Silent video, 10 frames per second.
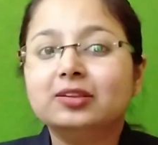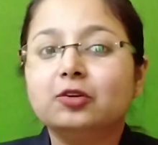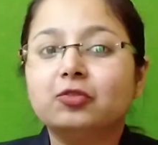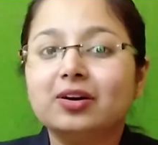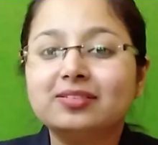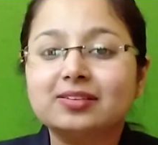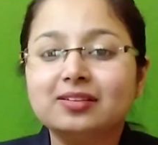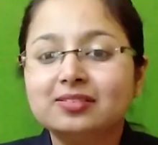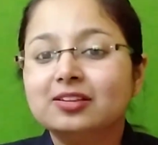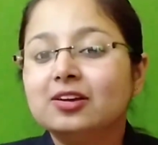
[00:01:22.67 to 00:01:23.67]
The first
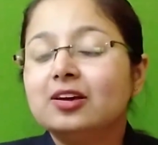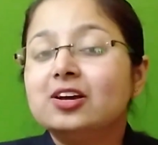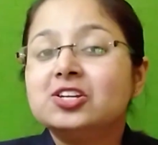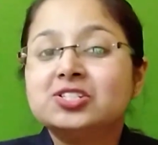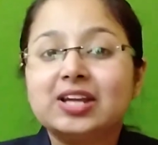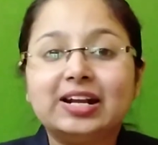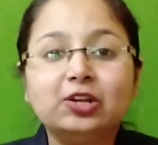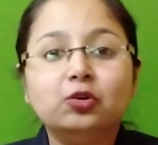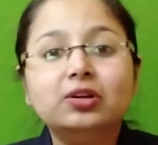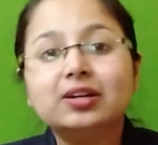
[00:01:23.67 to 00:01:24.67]
is
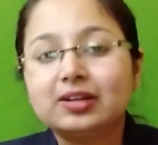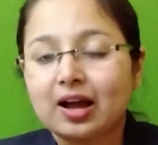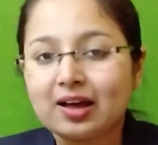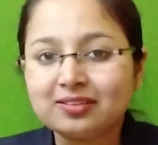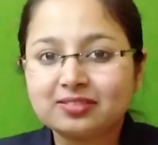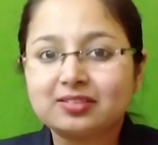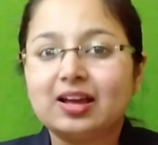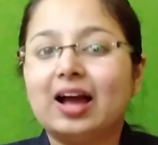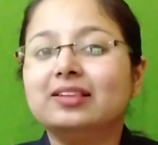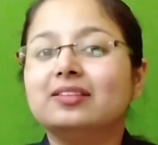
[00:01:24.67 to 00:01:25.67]
scheduled castes
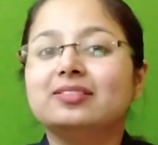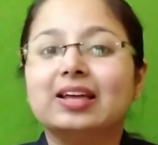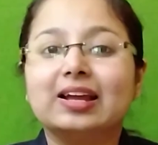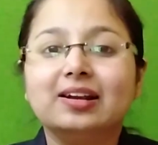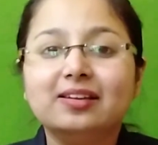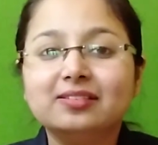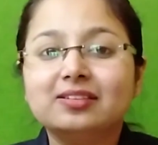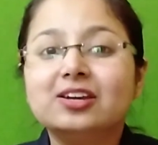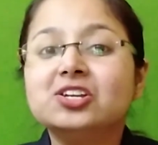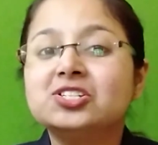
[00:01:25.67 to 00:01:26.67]
and the second
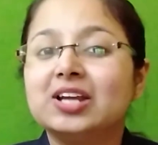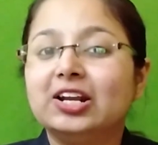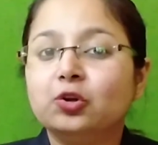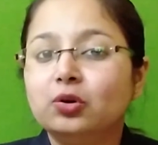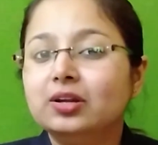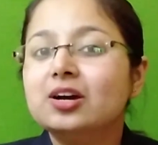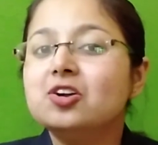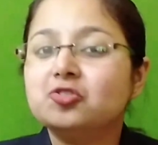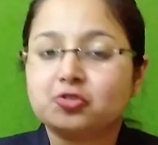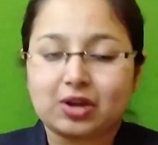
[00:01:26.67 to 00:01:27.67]
is scheduled
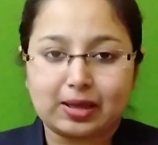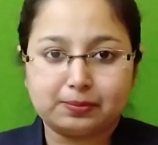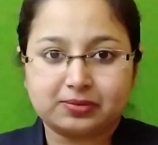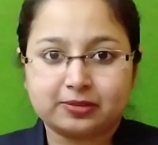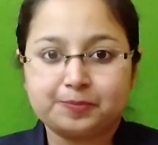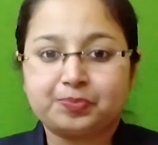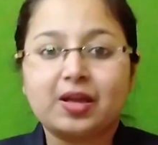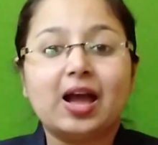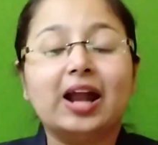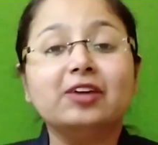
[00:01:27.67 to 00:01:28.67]
tribes.
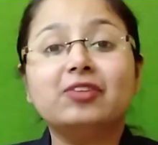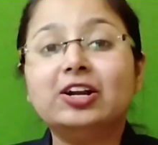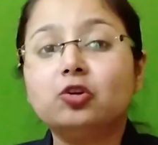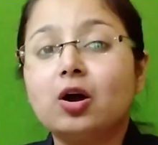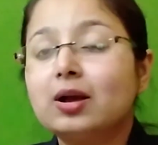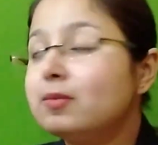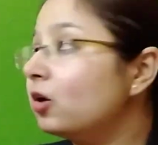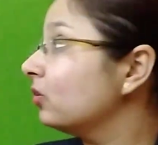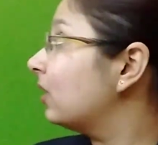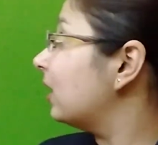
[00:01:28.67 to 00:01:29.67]
And if I talk
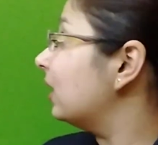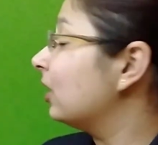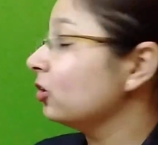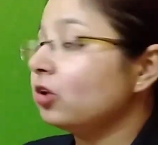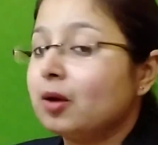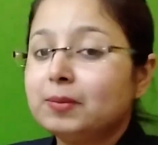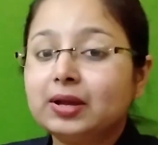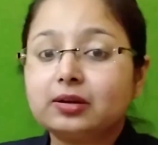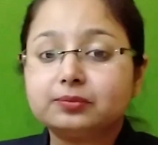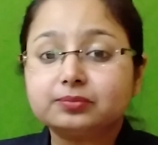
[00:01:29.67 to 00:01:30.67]
about the
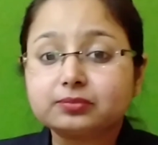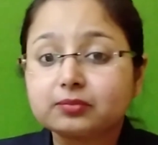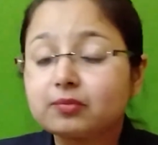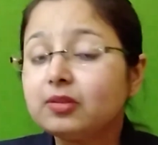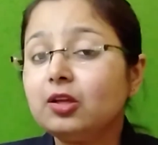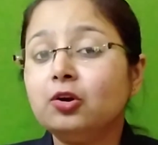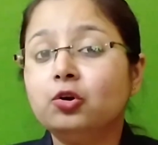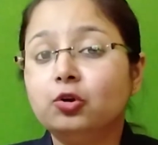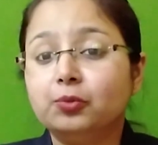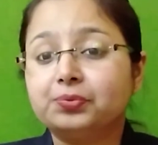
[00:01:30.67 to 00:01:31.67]
economic
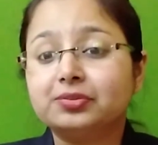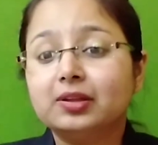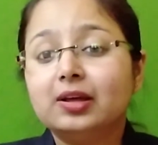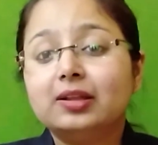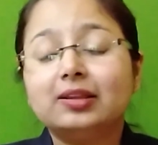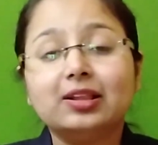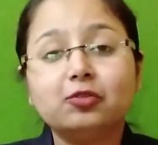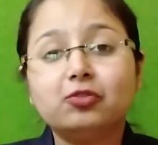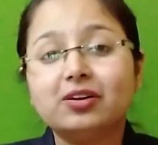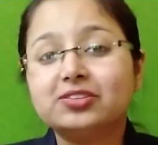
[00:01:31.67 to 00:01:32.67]
groups, then
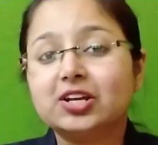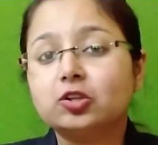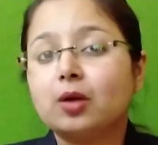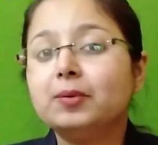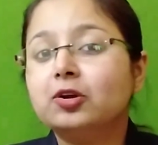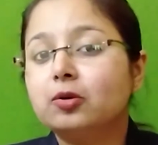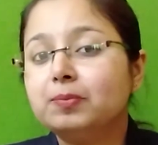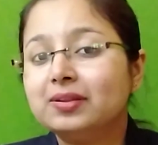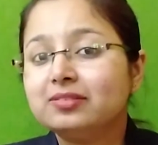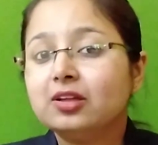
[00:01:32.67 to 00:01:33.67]
the first economic
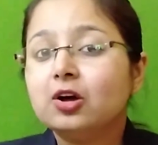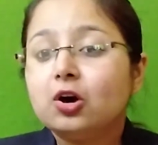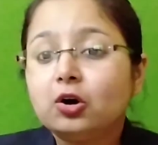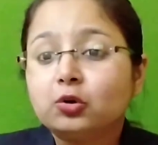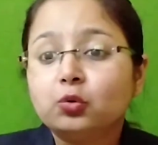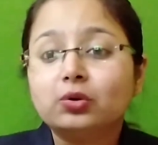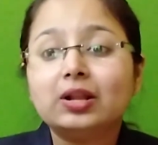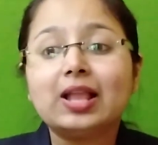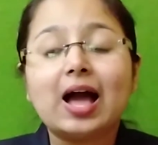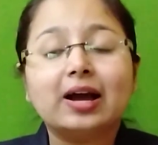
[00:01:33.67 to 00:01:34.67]
group is
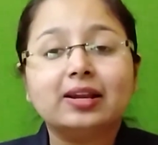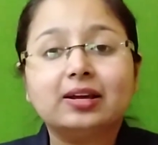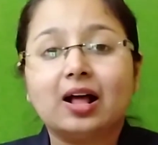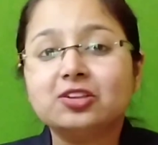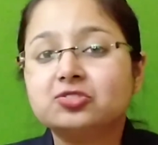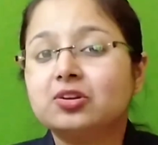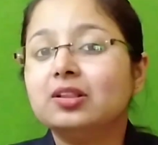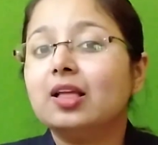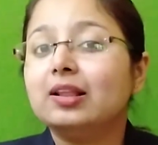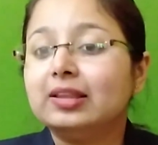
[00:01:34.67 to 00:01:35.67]
rural
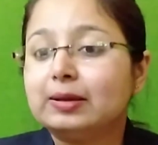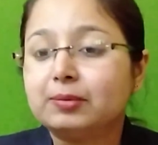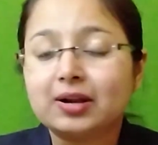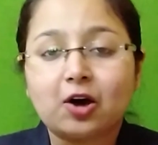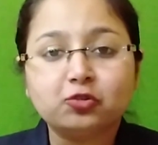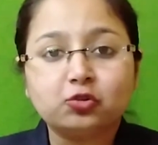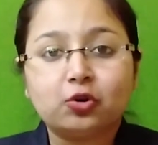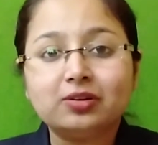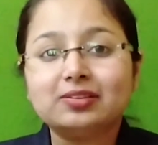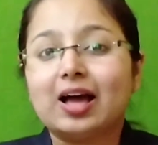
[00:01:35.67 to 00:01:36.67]
agricultural labor
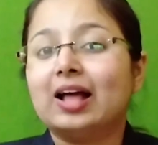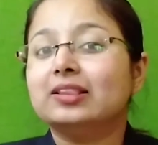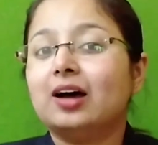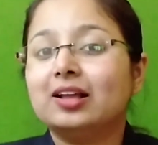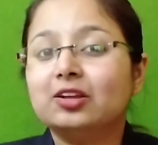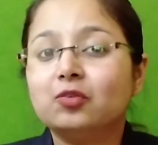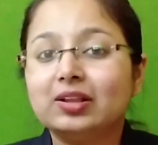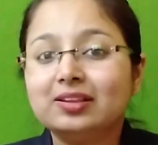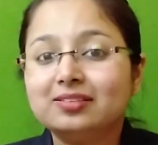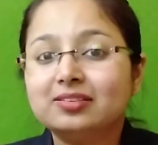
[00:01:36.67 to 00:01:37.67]
households and the other
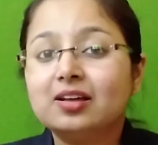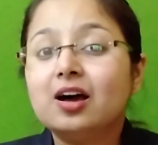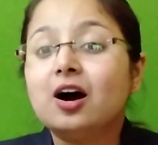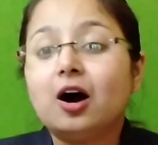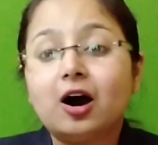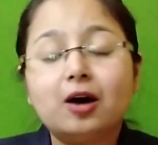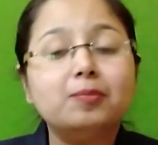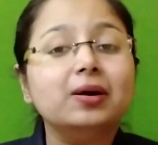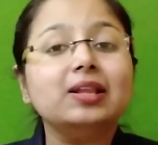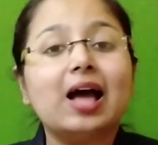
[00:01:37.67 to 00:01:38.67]
one is
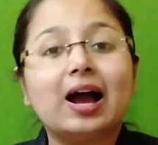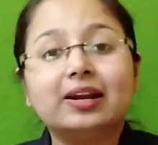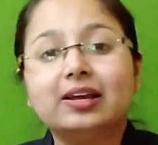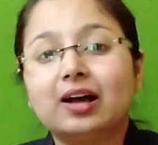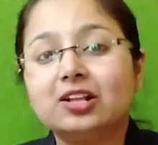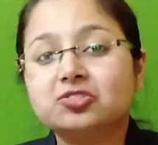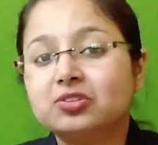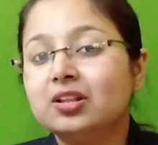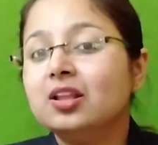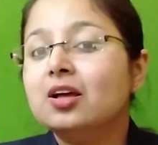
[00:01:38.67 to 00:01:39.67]
urban
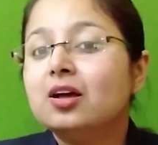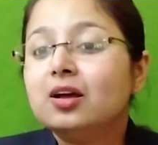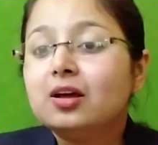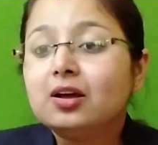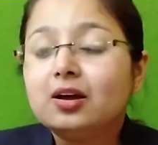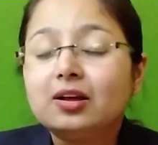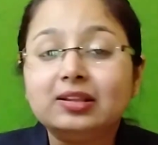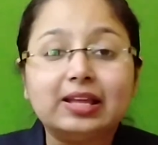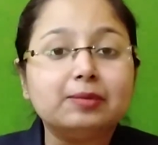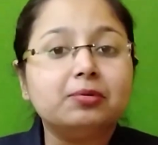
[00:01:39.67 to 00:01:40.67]
agricultural
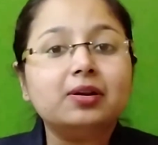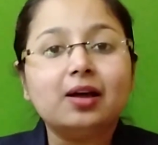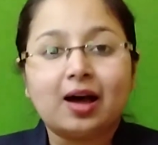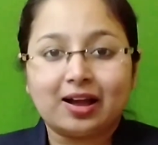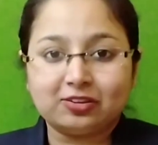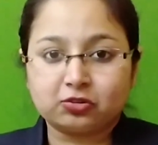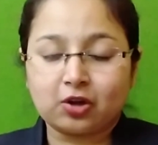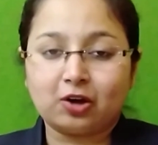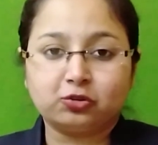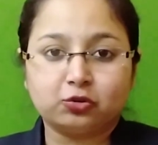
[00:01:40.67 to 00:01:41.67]
labor
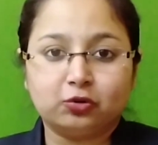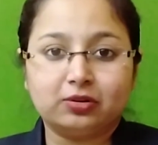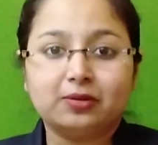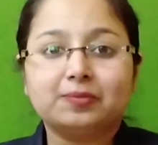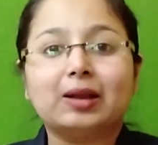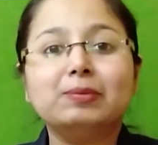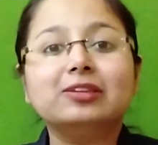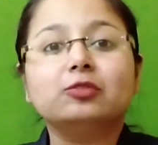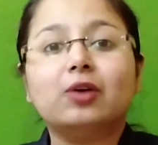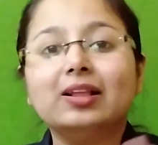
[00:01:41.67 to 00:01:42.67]
household. That
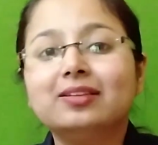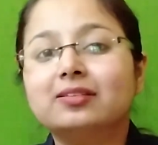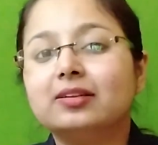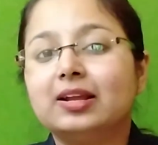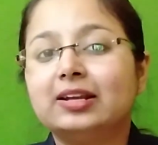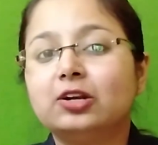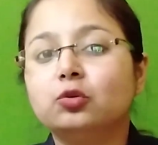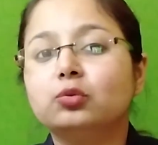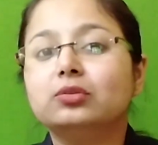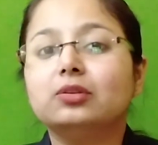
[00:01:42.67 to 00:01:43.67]
means one is related
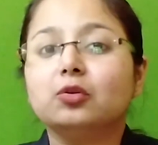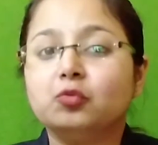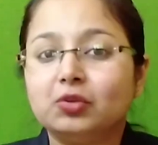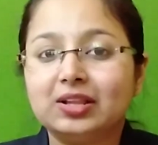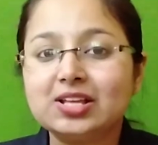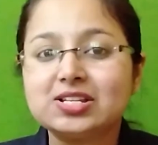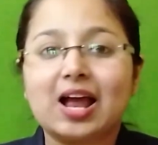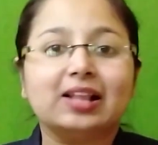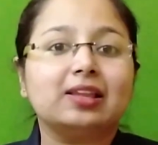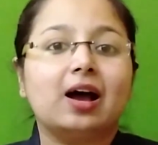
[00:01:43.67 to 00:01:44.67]
to village
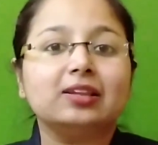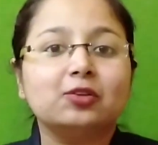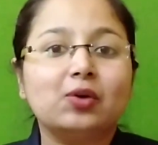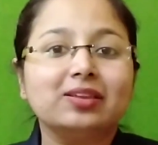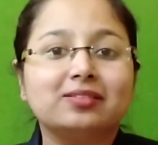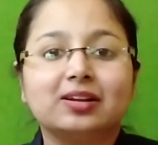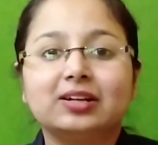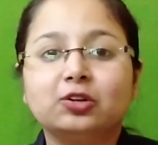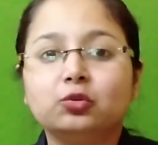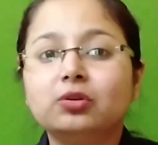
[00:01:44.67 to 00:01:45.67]
and the other one is
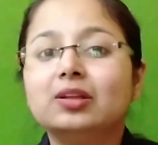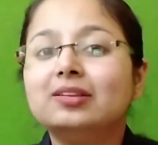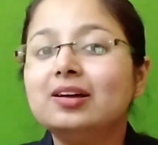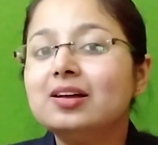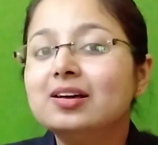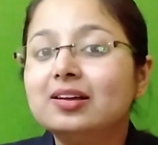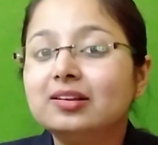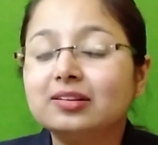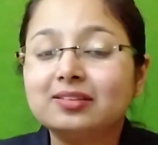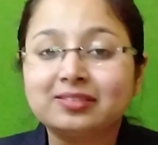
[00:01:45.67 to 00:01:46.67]
related to the
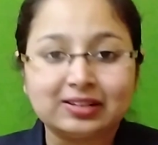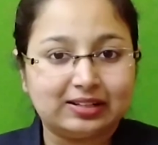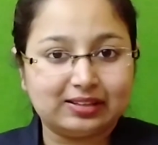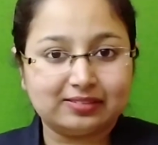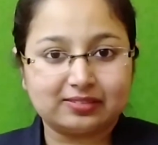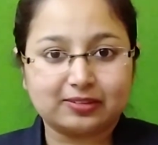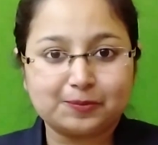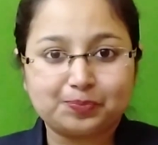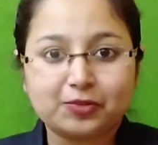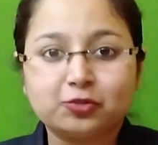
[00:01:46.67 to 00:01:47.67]
cities.
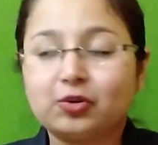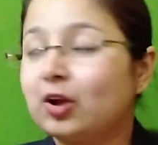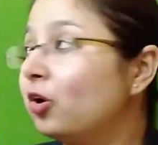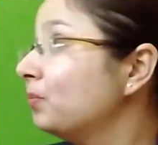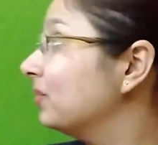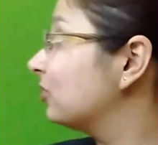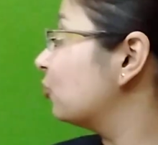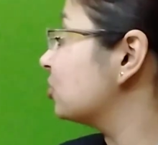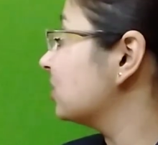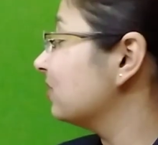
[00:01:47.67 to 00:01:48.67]
So I hope this
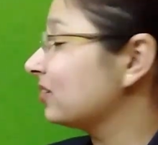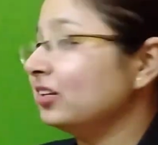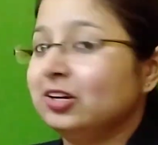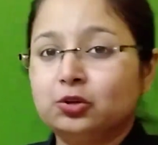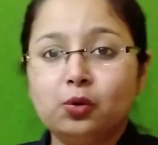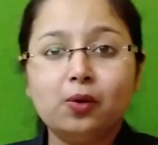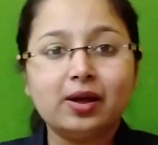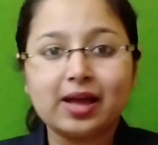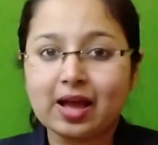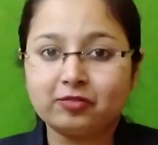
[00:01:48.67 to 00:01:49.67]
question is clear to
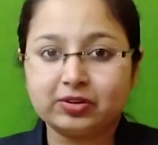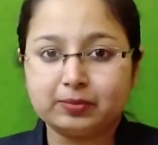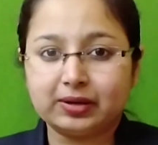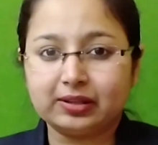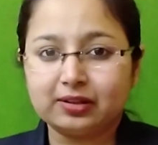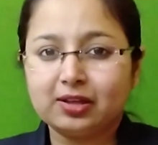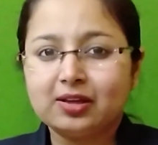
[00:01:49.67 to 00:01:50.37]
everybody.